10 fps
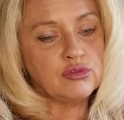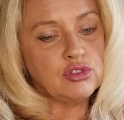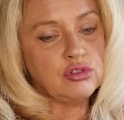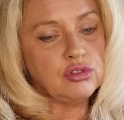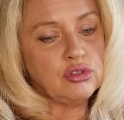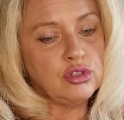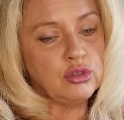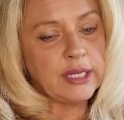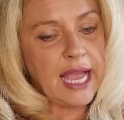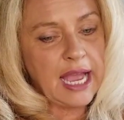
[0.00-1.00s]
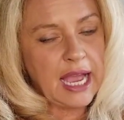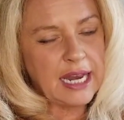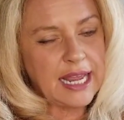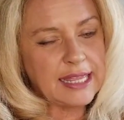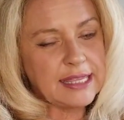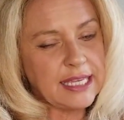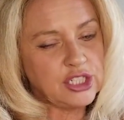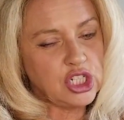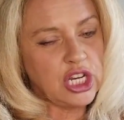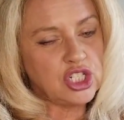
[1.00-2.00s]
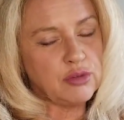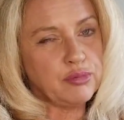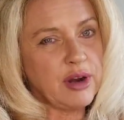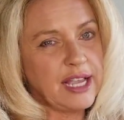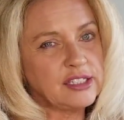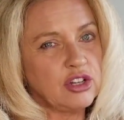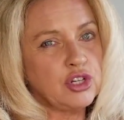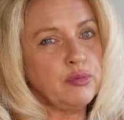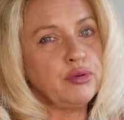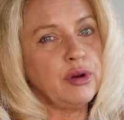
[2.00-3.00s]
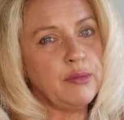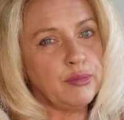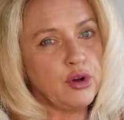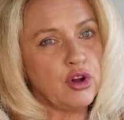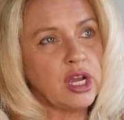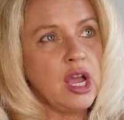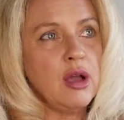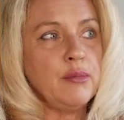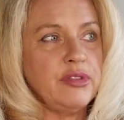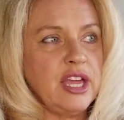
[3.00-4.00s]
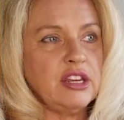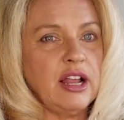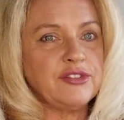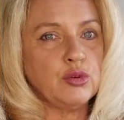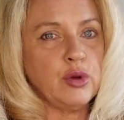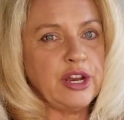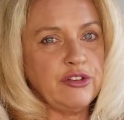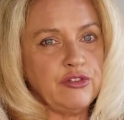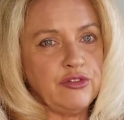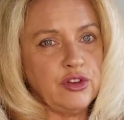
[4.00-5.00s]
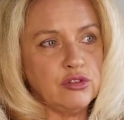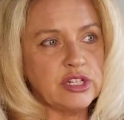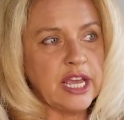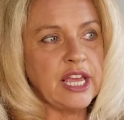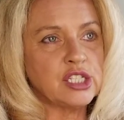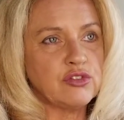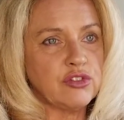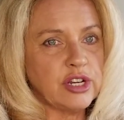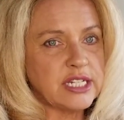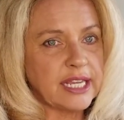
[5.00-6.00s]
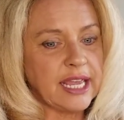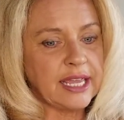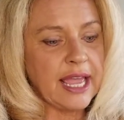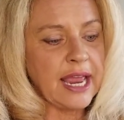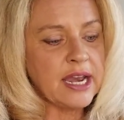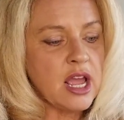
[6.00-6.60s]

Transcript: You can, I think, change your price on your print book, but then you'll have to wait a few days for it to kick in.